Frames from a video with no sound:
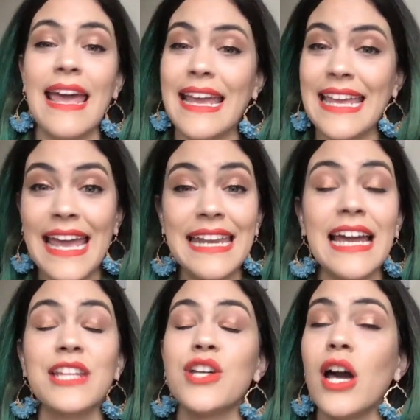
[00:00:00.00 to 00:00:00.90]
Again,
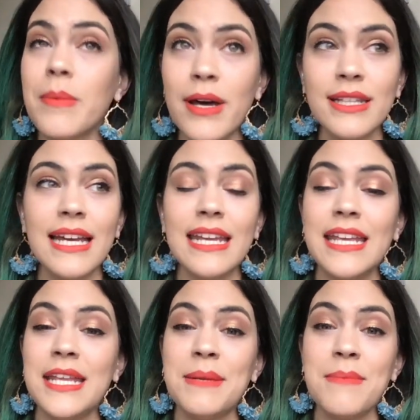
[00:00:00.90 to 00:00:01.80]
I talk about that
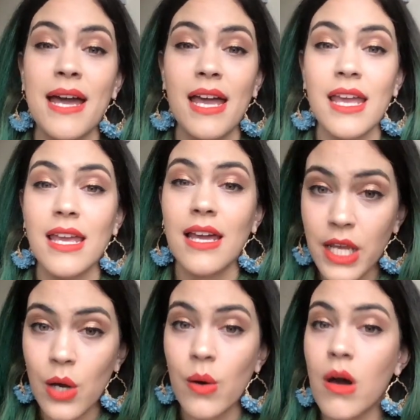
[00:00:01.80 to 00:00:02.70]
in my
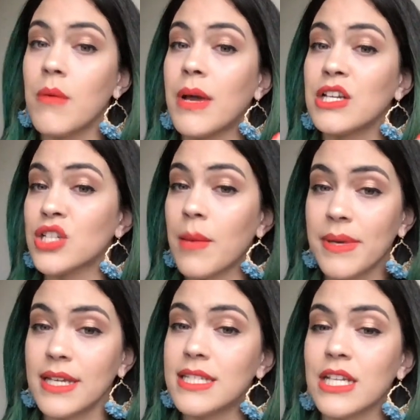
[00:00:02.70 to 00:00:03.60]
video on my
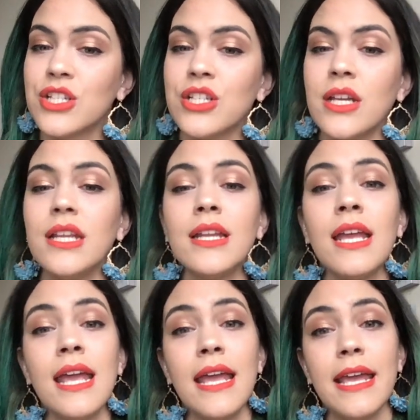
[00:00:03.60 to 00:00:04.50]
shopping addiction.
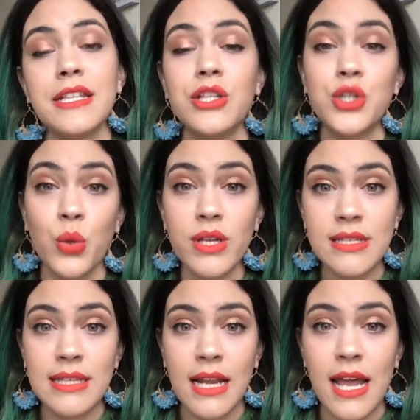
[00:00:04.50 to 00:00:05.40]
It's a choice
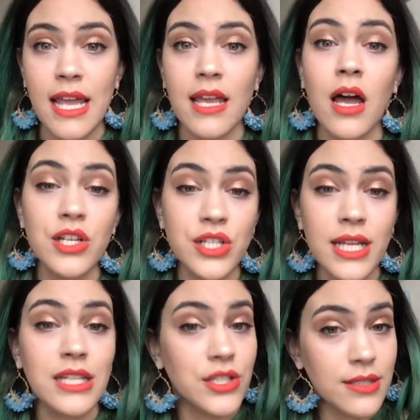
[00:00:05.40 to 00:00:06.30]
that I
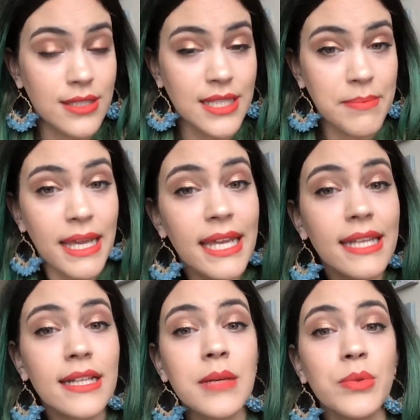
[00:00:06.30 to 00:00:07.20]
conscientiously made a
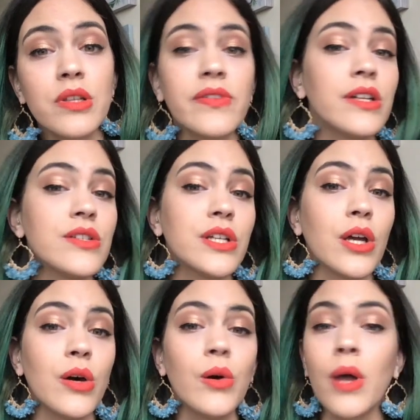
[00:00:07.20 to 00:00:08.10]
couple of years
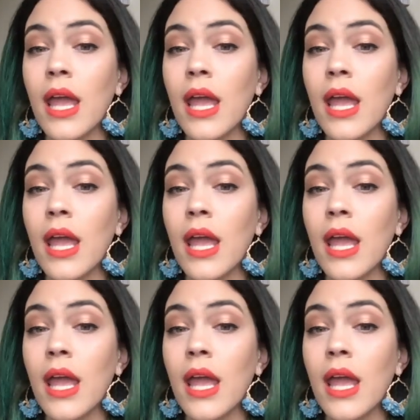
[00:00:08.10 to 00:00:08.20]
ago.